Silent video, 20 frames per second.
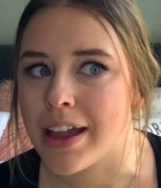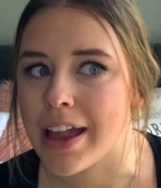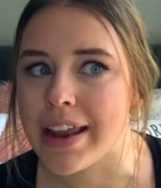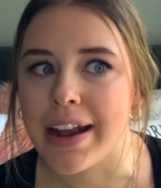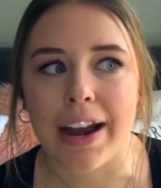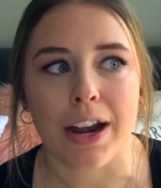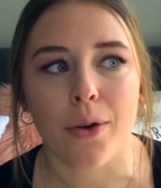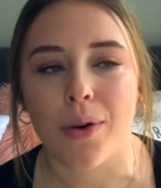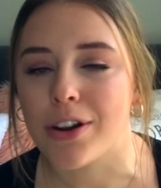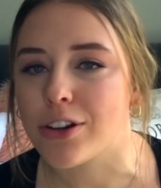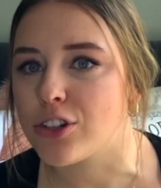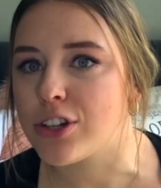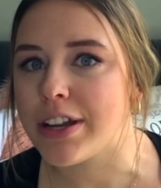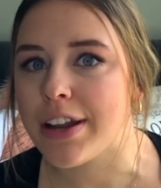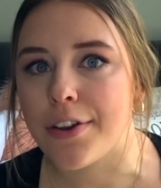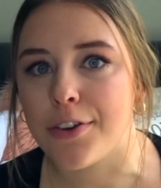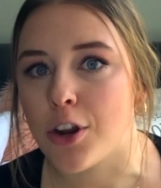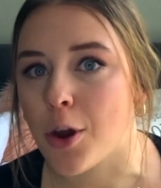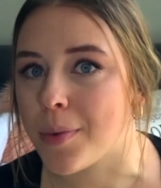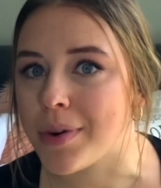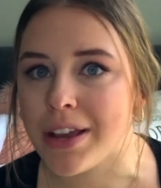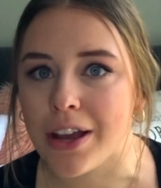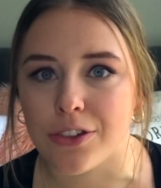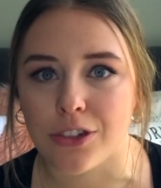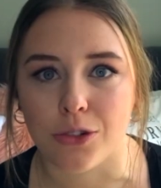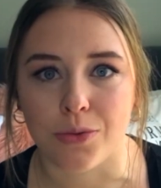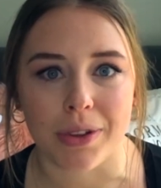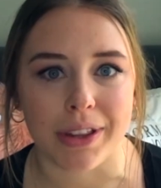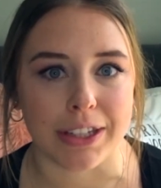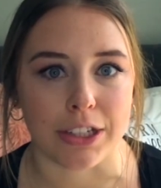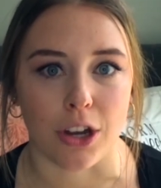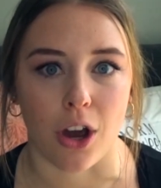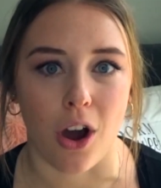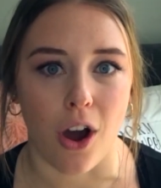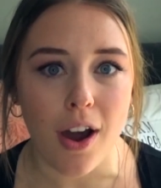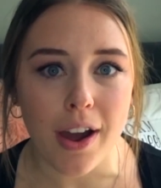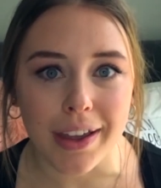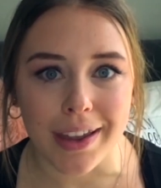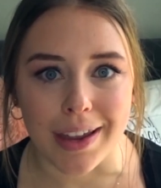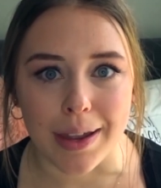And I don't understand how nobody else is really
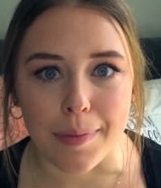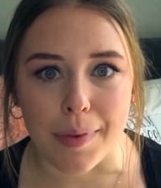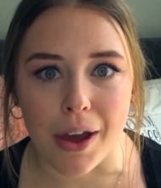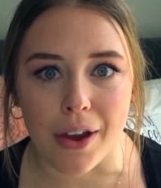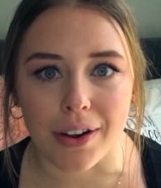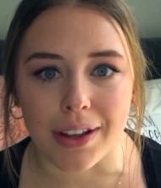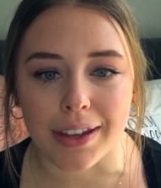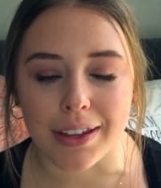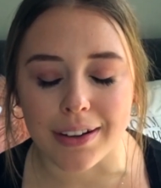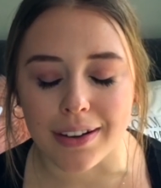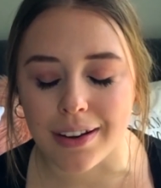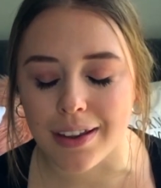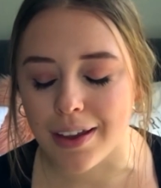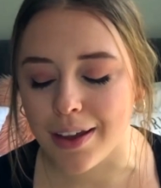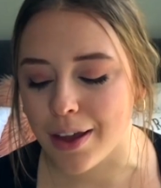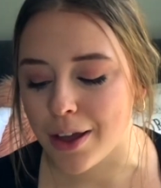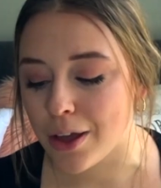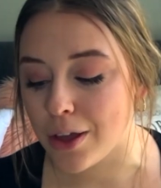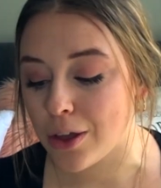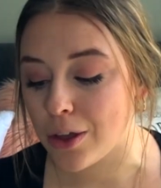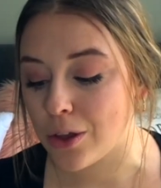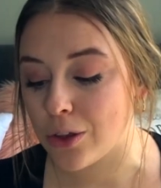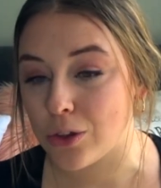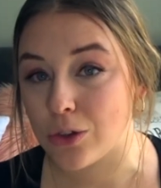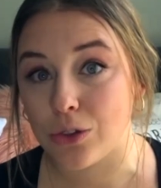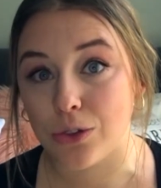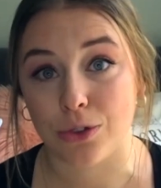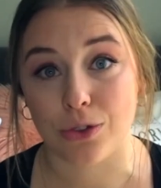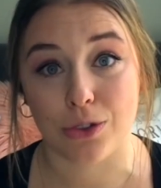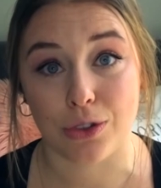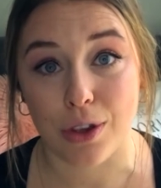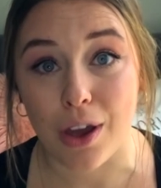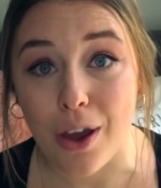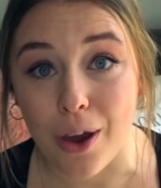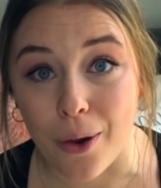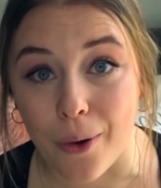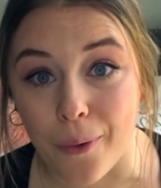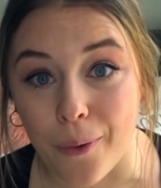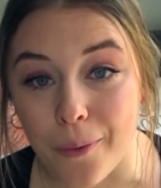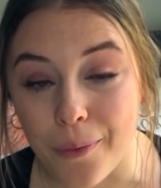talking about it.
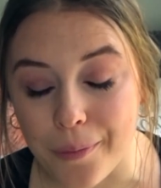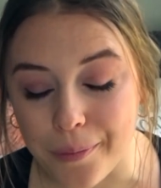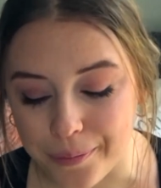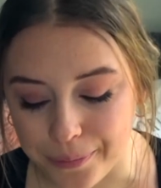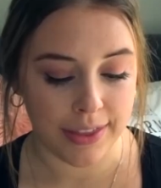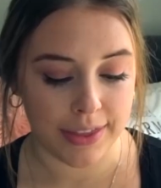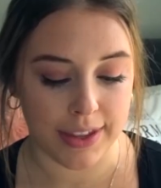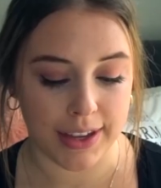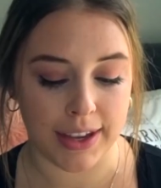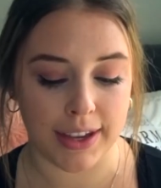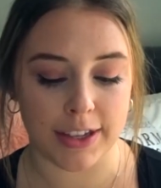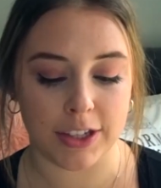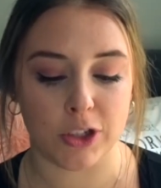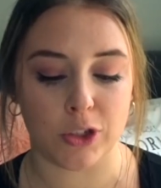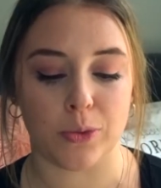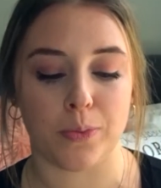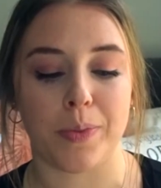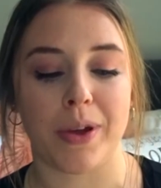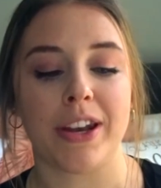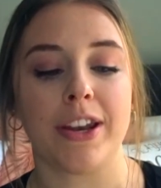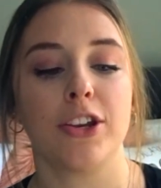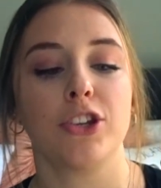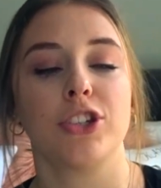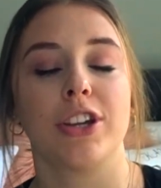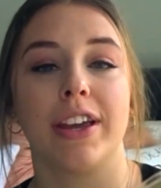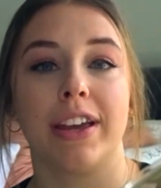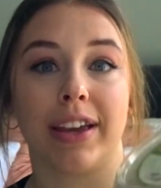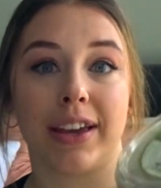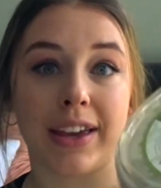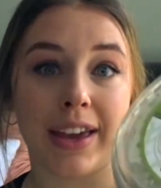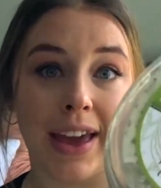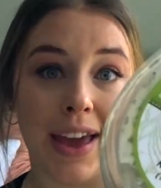So, the spinach and